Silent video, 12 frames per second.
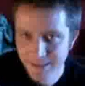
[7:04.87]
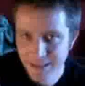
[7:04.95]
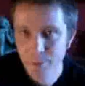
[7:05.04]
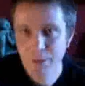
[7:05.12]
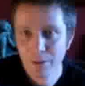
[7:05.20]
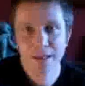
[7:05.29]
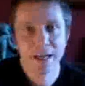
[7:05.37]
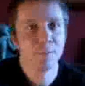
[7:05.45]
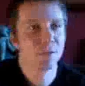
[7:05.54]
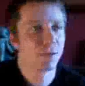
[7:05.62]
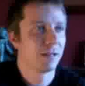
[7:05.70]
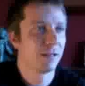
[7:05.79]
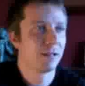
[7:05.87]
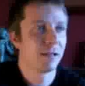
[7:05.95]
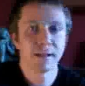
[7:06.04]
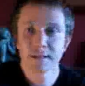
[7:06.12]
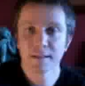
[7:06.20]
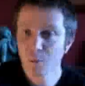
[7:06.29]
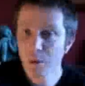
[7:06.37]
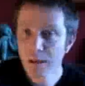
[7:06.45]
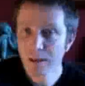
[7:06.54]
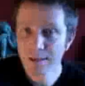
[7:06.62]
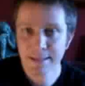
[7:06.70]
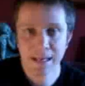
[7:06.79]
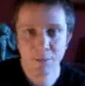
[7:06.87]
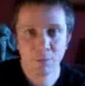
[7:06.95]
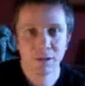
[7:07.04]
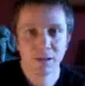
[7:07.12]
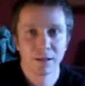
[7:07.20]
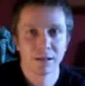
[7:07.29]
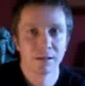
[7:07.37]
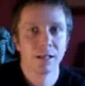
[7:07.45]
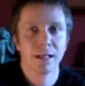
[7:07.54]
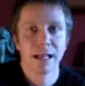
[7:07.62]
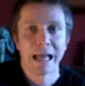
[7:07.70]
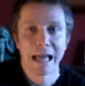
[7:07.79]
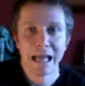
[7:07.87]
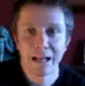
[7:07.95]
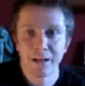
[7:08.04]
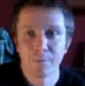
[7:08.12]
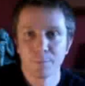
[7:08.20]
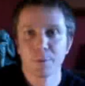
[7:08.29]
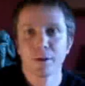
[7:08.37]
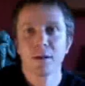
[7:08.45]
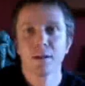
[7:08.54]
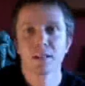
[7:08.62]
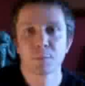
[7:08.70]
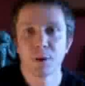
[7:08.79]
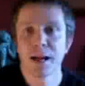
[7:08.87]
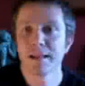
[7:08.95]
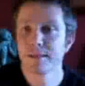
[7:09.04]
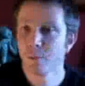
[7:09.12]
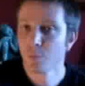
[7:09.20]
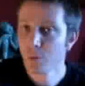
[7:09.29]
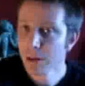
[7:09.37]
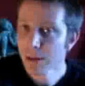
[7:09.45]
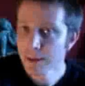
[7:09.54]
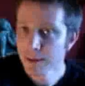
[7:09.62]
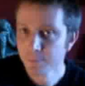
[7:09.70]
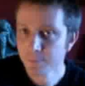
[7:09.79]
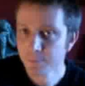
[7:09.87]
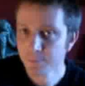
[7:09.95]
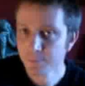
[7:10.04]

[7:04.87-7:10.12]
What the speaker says: They will come to the Linux world, they will help spread the word.